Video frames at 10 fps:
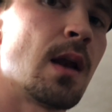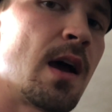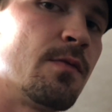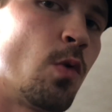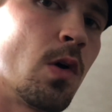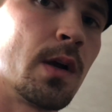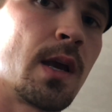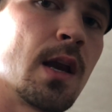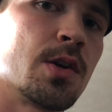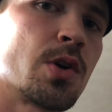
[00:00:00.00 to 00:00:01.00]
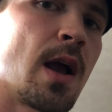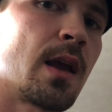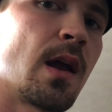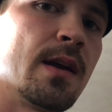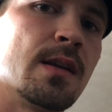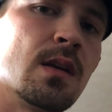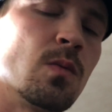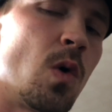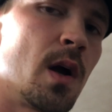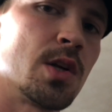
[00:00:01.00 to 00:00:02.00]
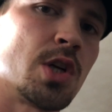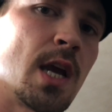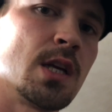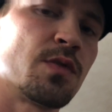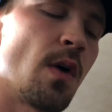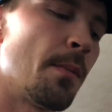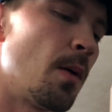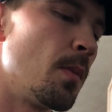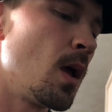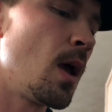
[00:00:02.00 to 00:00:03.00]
I've worn Kenetrek, and I didn't want to change from them.